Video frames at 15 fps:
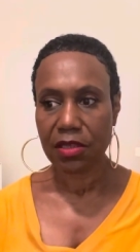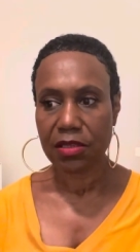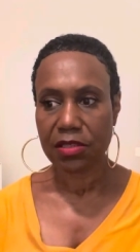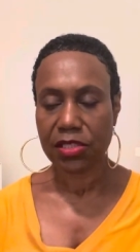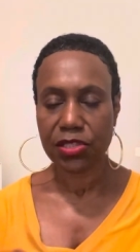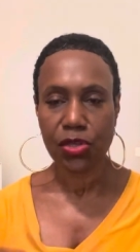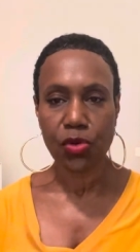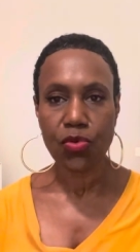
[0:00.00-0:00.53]

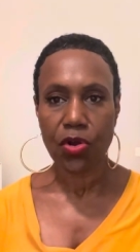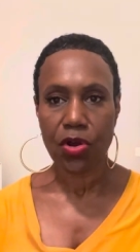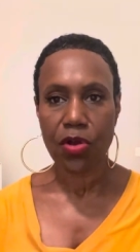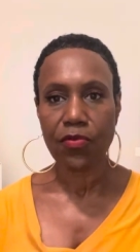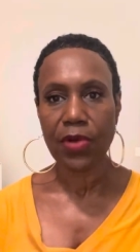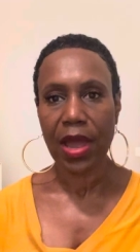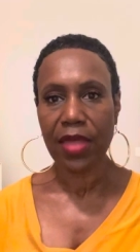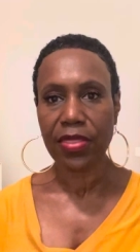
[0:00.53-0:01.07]
sooner
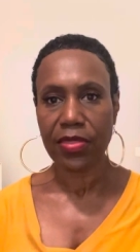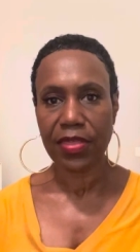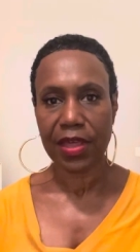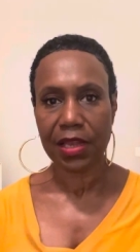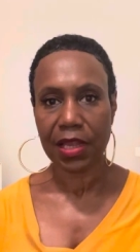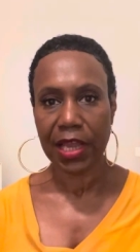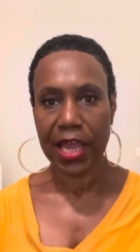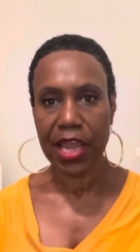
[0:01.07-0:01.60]
rather
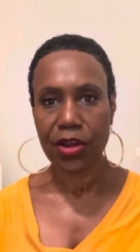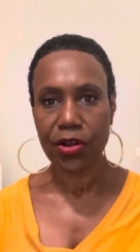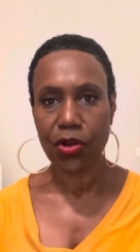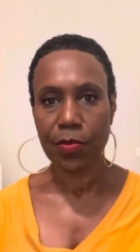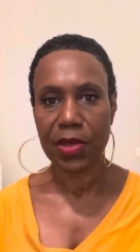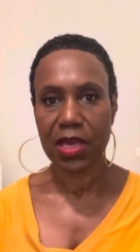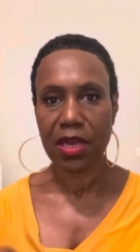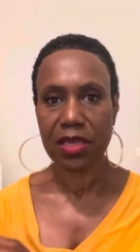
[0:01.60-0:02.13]
than later
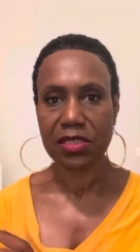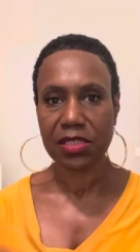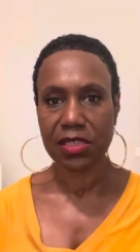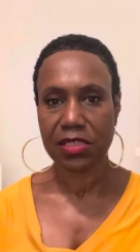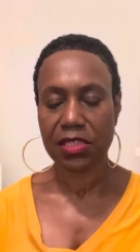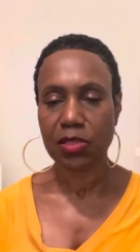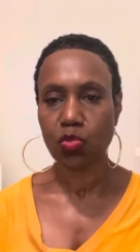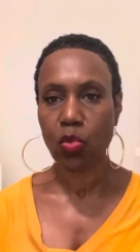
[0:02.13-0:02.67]
because
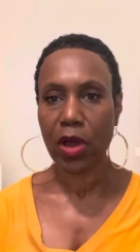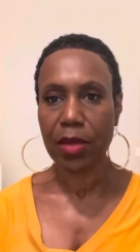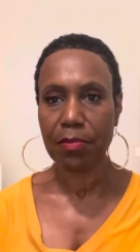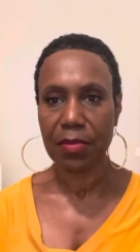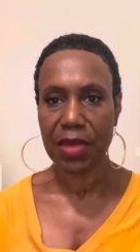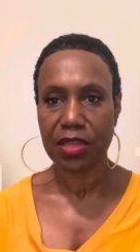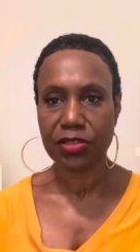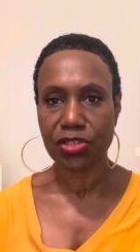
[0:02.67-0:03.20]
this is what
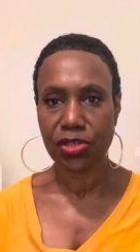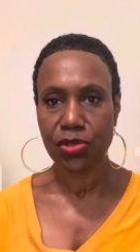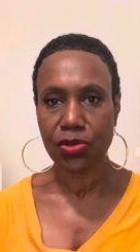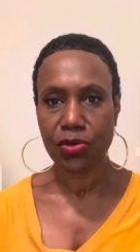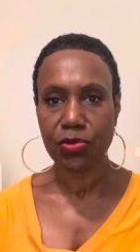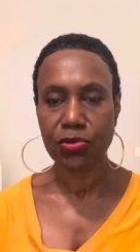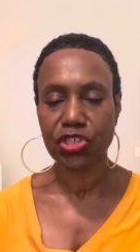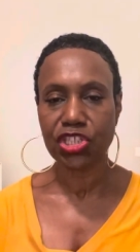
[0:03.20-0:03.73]
men
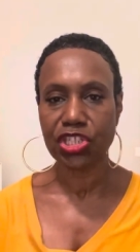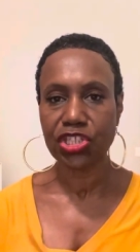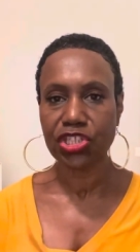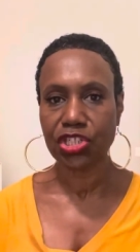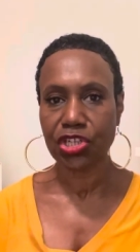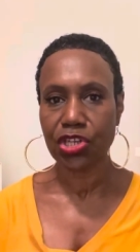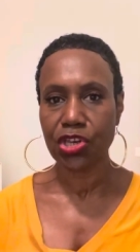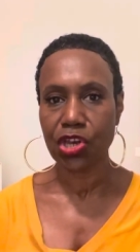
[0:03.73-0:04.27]
do. She
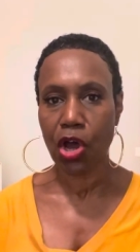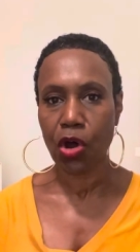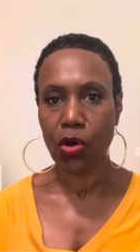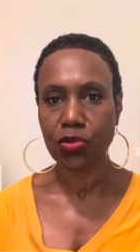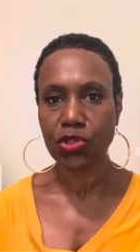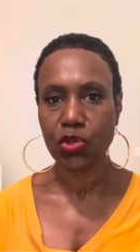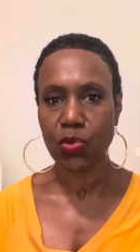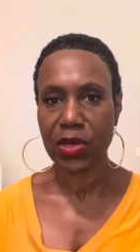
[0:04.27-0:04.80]
should
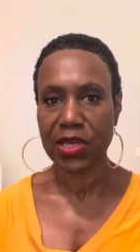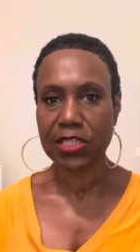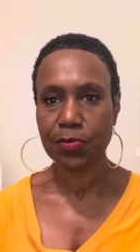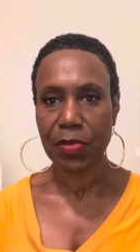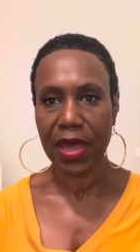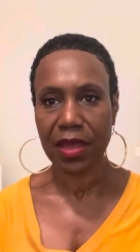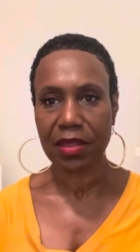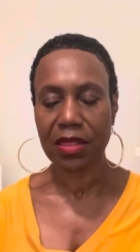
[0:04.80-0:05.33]
know to
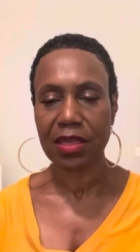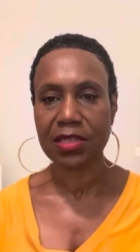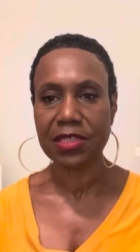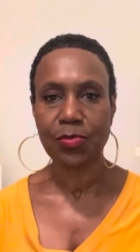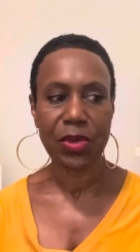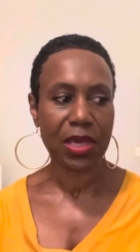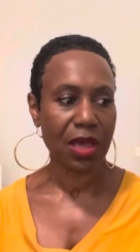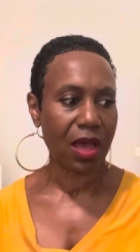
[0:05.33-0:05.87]
expect this
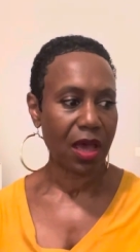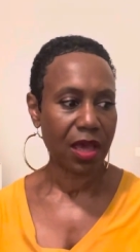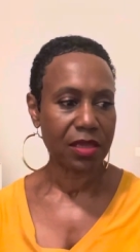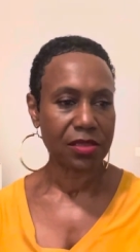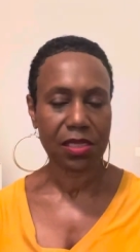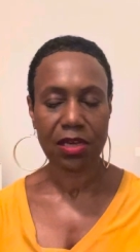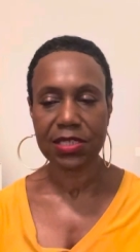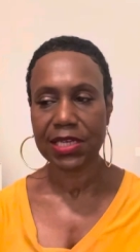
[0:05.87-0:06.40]

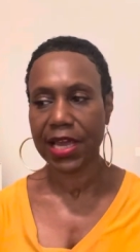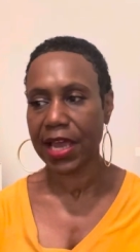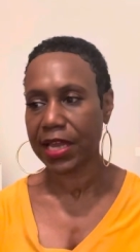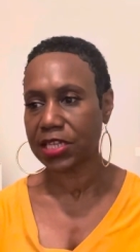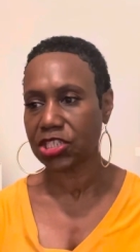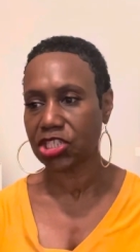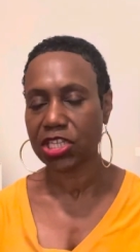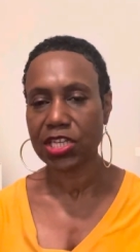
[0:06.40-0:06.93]
because her
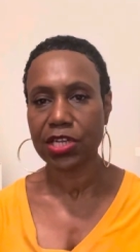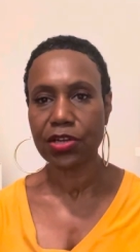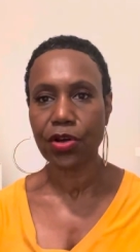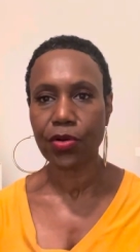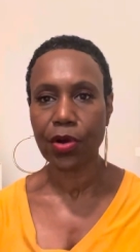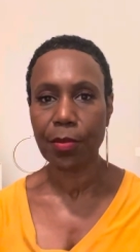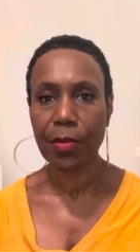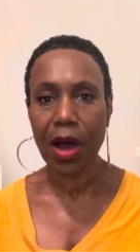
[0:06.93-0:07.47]
daddy cheated
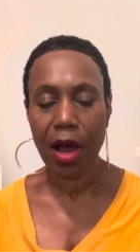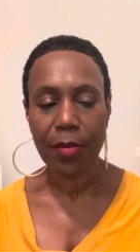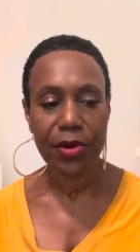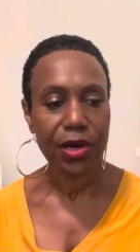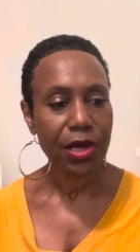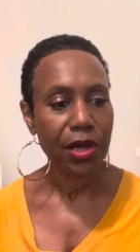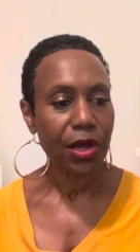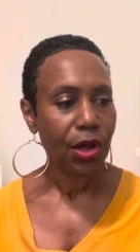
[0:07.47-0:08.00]
on her
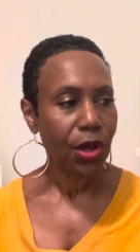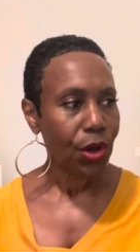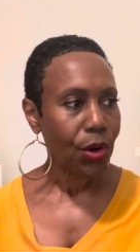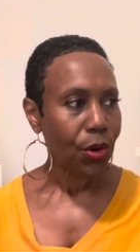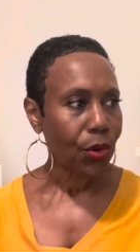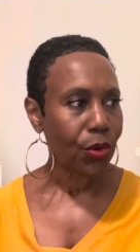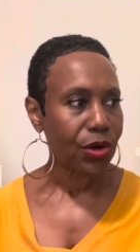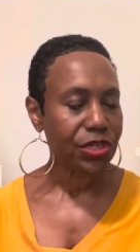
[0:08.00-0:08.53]
mama,
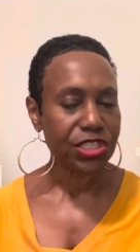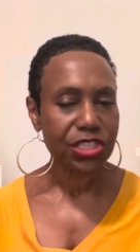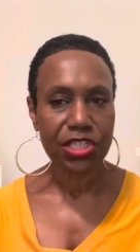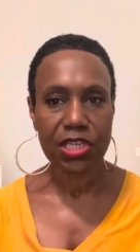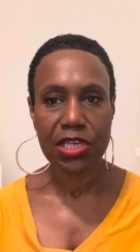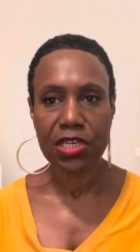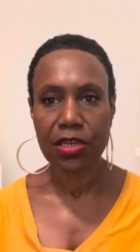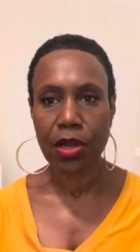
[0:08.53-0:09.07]
or
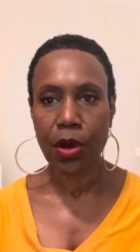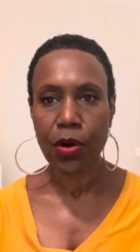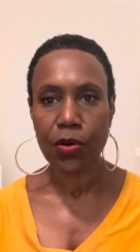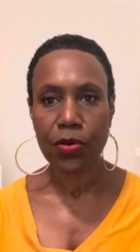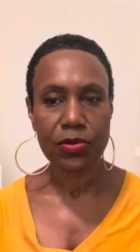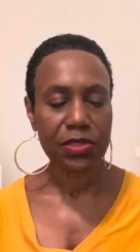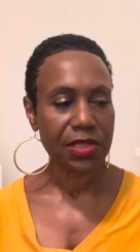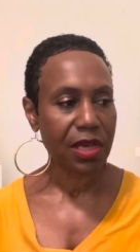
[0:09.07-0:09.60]
she
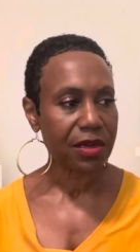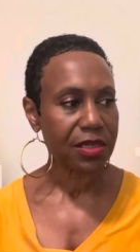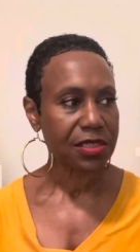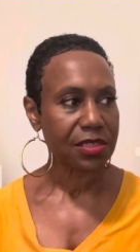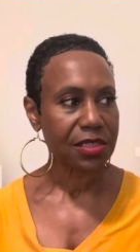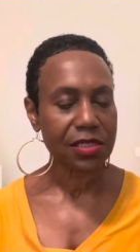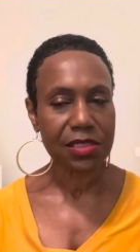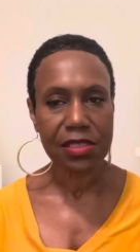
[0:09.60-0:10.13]
knows that her
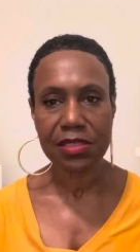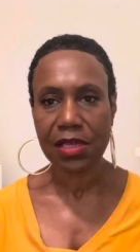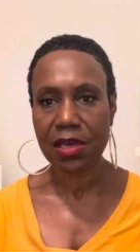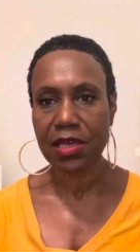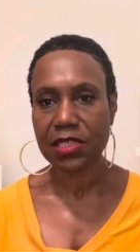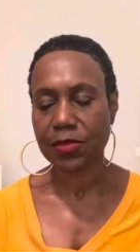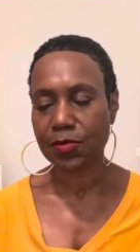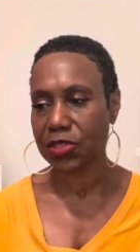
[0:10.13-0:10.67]
sister's
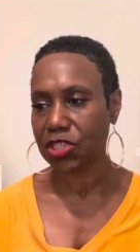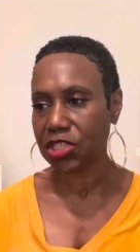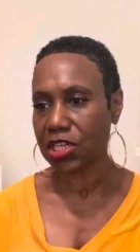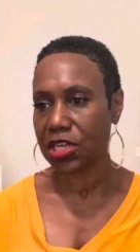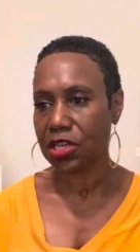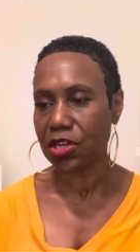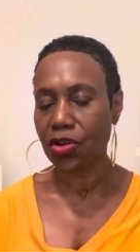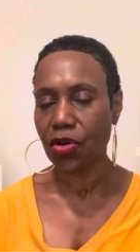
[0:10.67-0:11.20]
husband
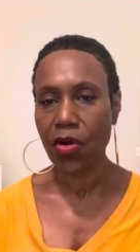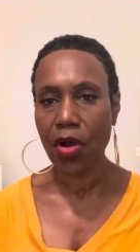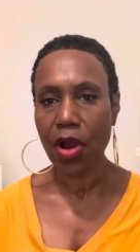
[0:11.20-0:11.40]
cheated on